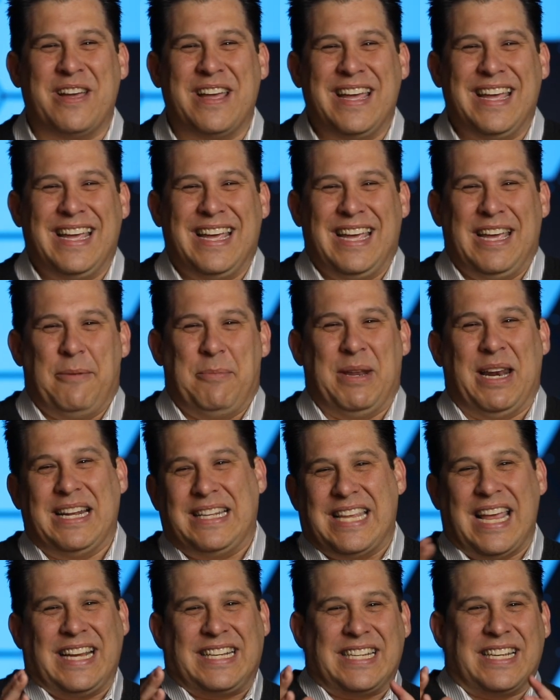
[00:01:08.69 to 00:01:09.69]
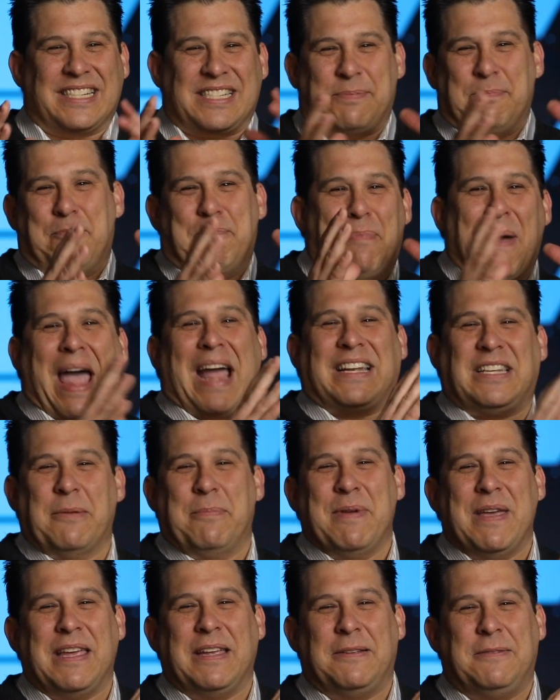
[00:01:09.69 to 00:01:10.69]
I mean, it takes us back to
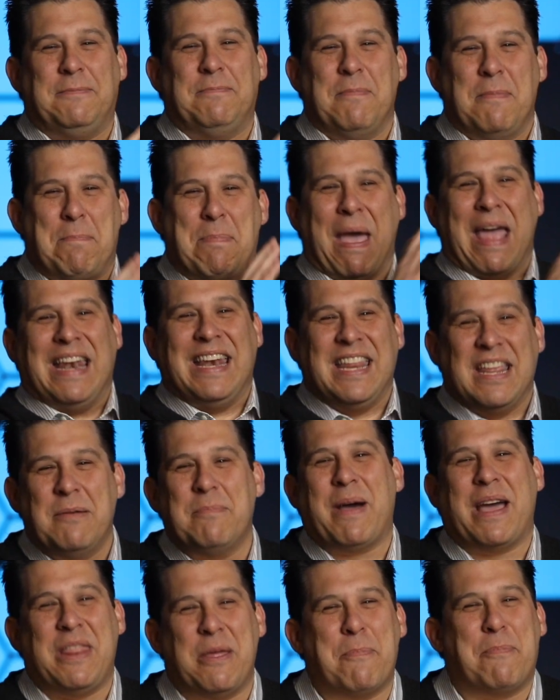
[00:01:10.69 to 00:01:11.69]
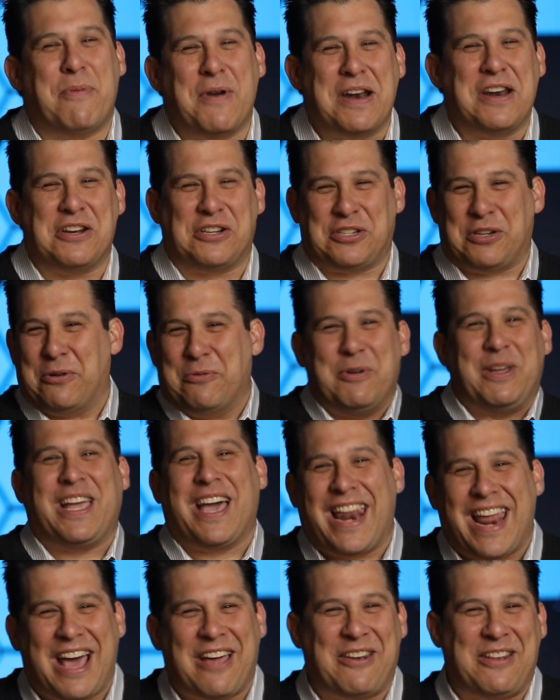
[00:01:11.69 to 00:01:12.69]
being penned in by the British and we
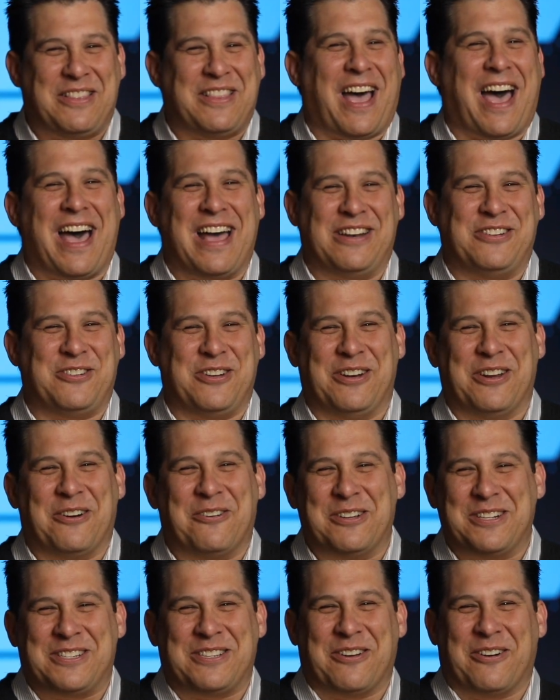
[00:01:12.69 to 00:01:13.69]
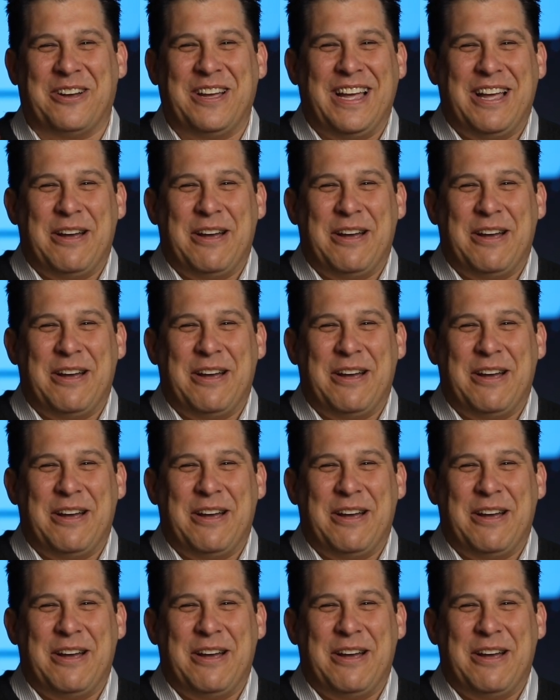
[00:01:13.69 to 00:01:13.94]
got out of Dodge, you know. And so